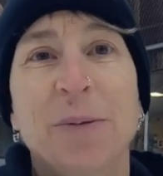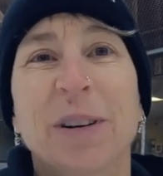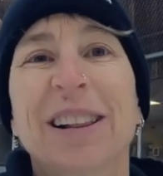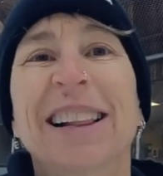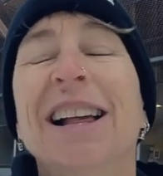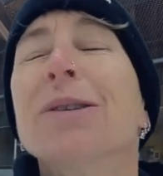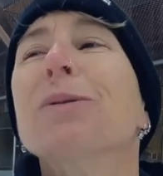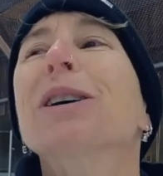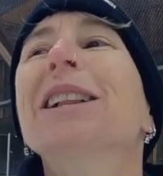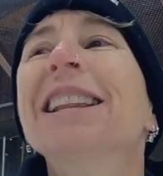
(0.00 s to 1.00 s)
we'll
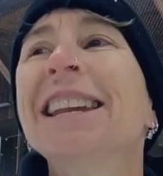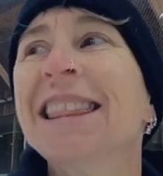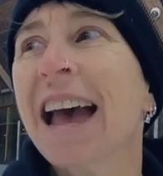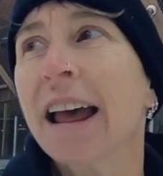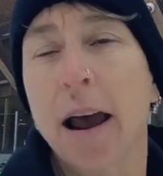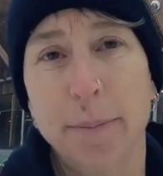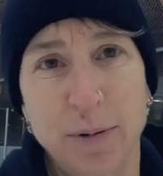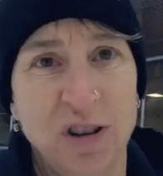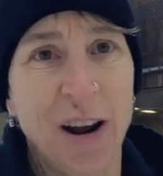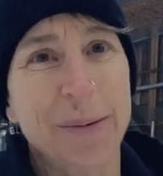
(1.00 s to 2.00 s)
clean that
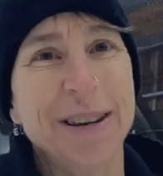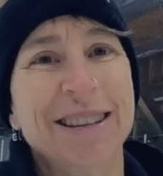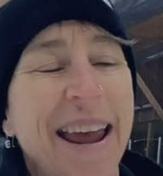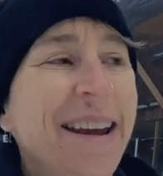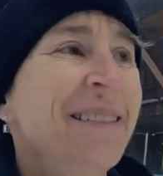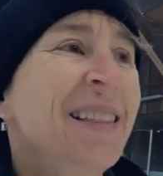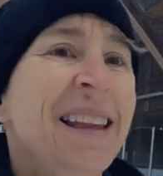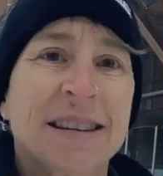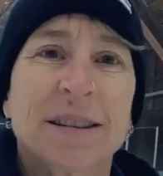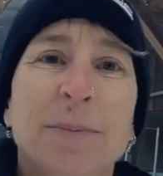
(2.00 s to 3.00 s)
up, shall we say.
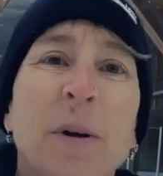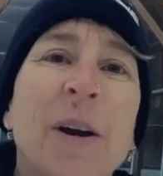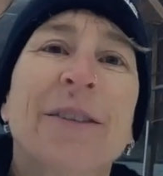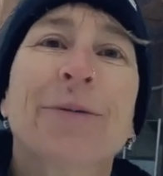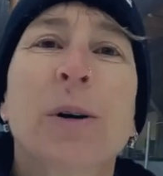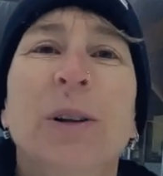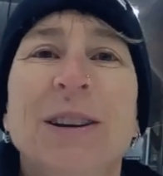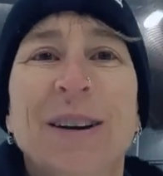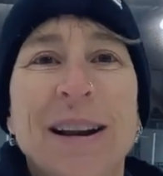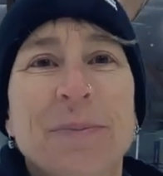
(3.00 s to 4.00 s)
This is Maria from
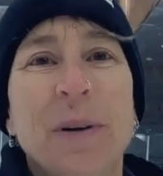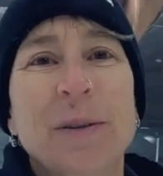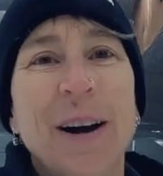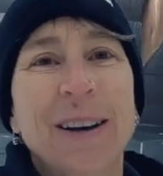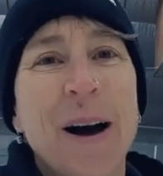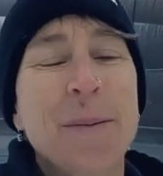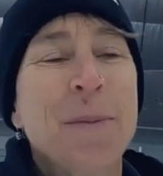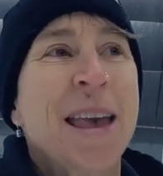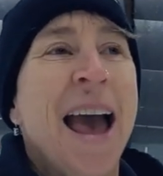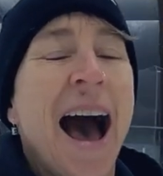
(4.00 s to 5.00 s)

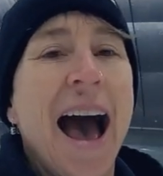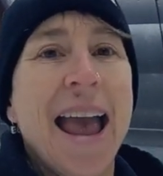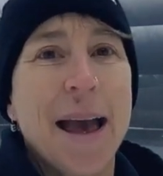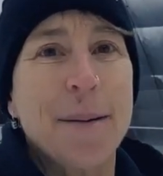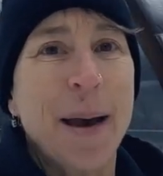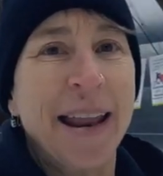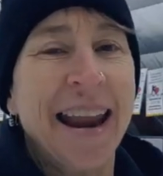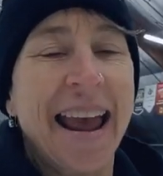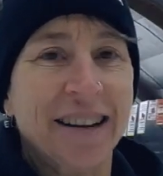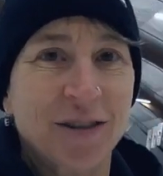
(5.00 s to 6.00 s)
goalietrainingpro.com. I am
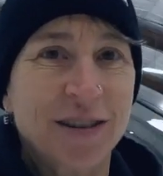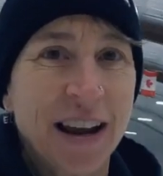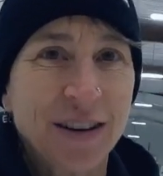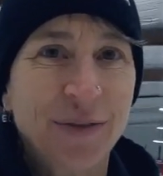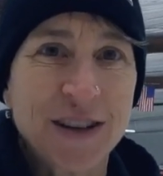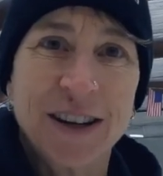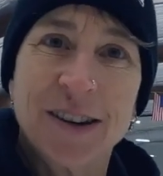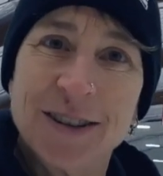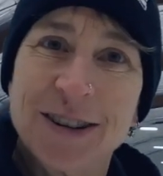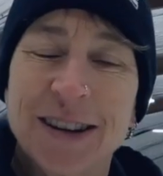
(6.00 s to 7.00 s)
an exercise
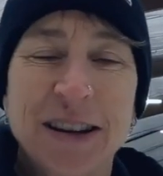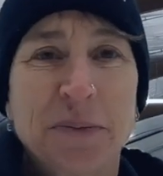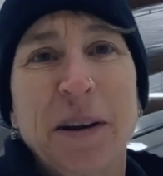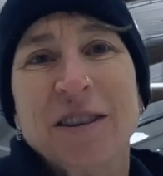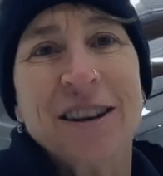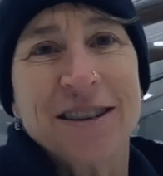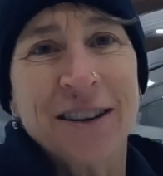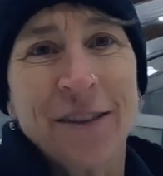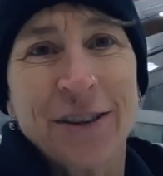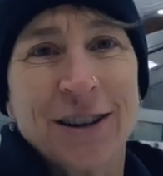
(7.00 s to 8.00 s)
physiologist. I specialize
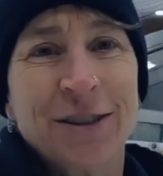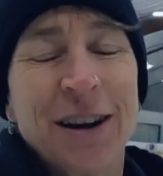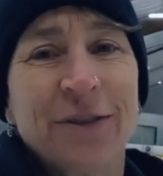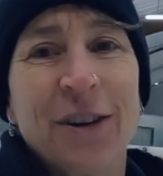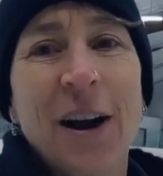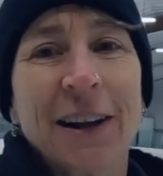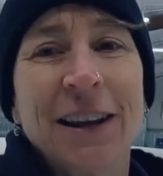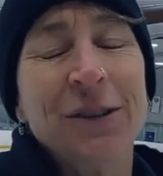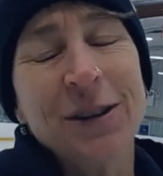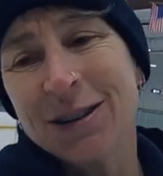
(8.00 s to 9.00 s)
in off-ice training for
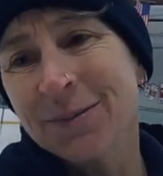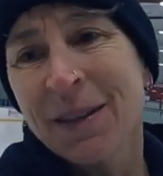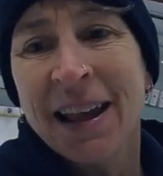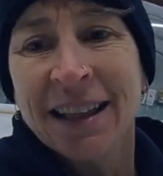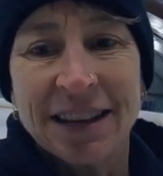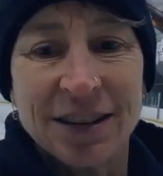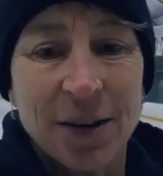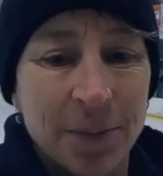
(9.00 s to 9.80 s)
hockey goalies. Let's